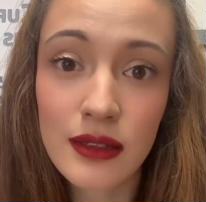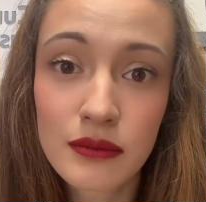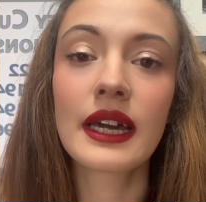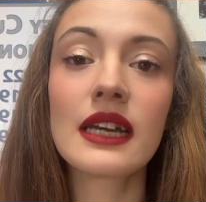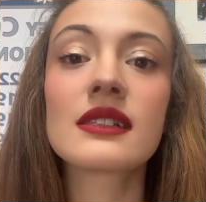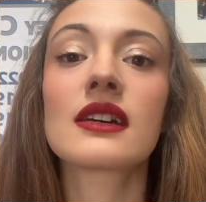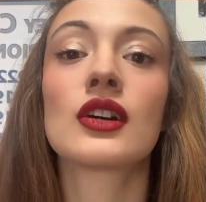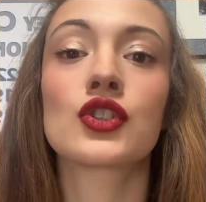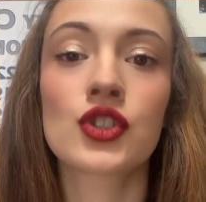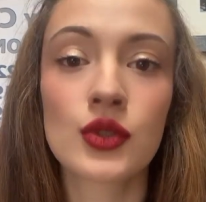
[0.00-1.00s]
He is a
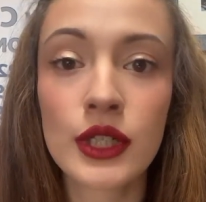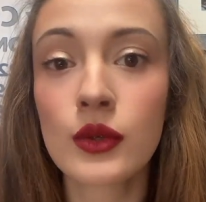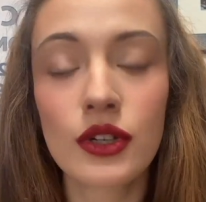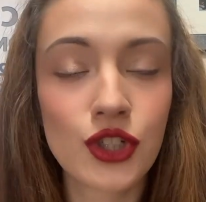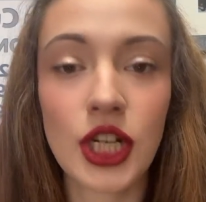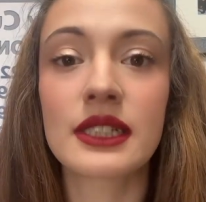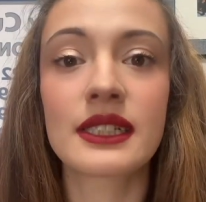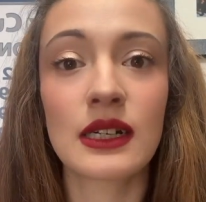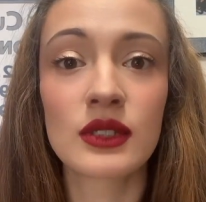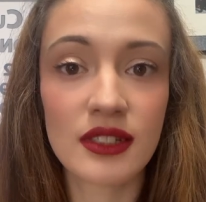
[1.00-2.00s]
true
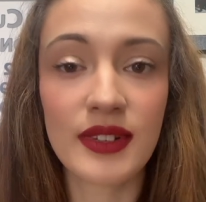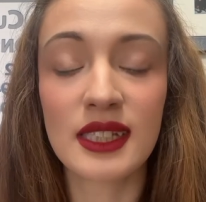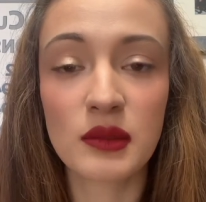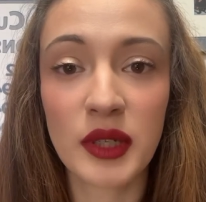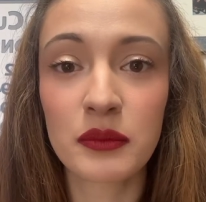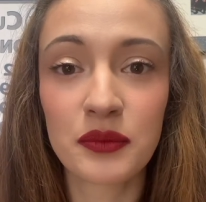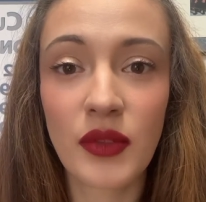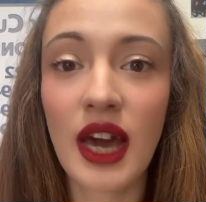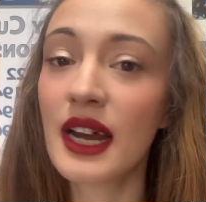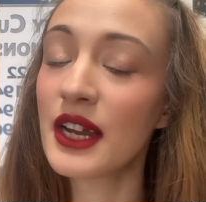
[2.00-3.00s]
shutdown defenseman.
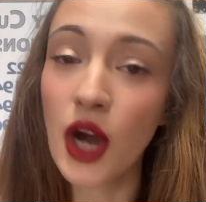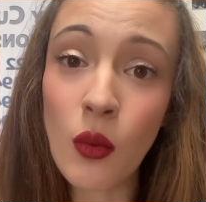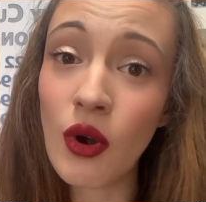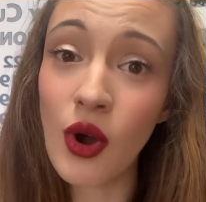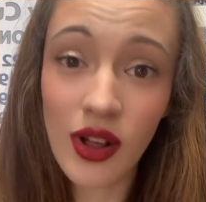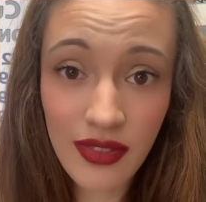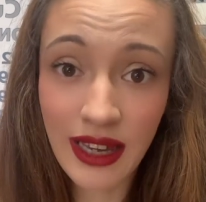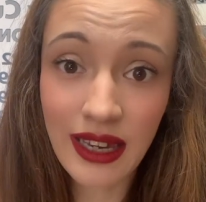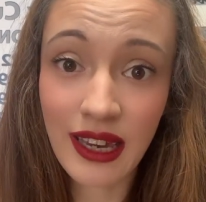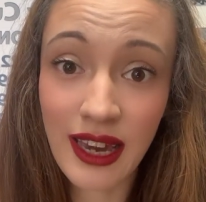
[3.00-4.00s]
And I know we're all
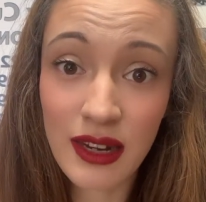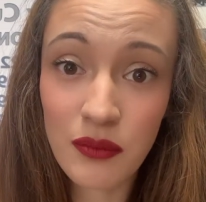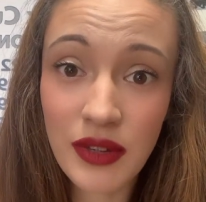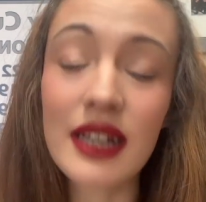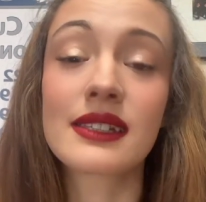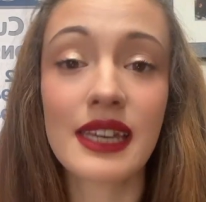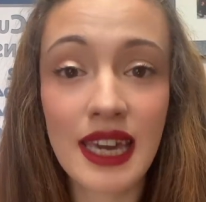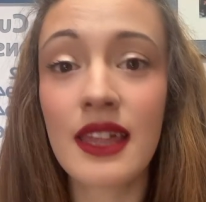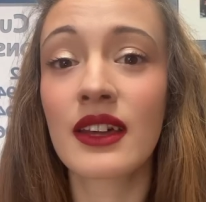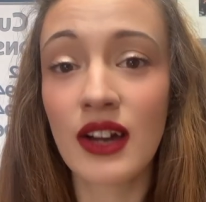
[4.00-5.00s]
thinking it. Is he
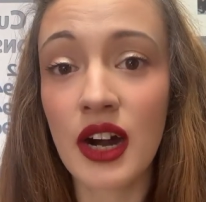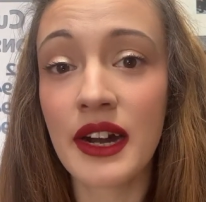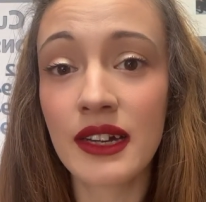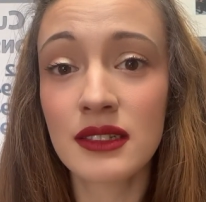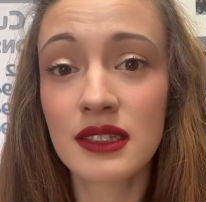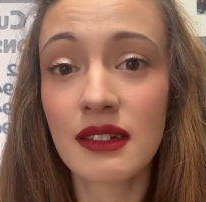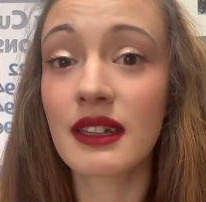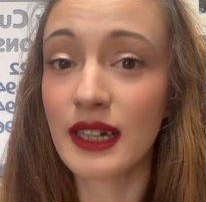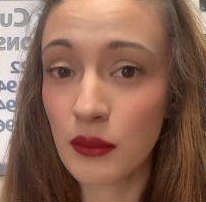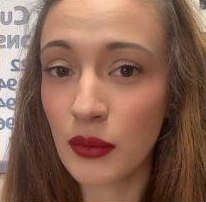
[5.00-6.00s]
the guy that
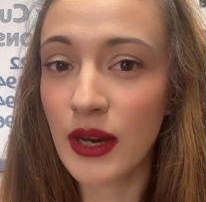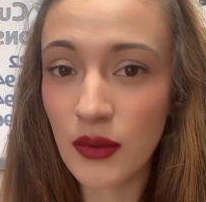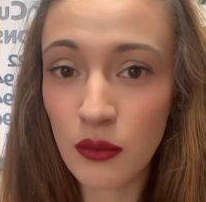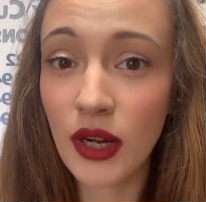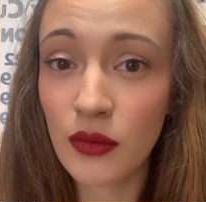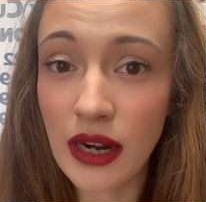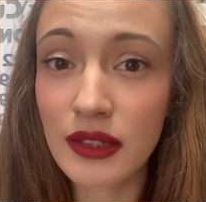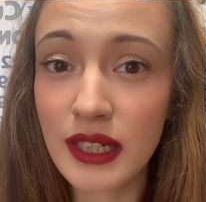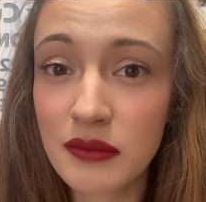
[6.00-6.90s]
can play with Morgan Rielly?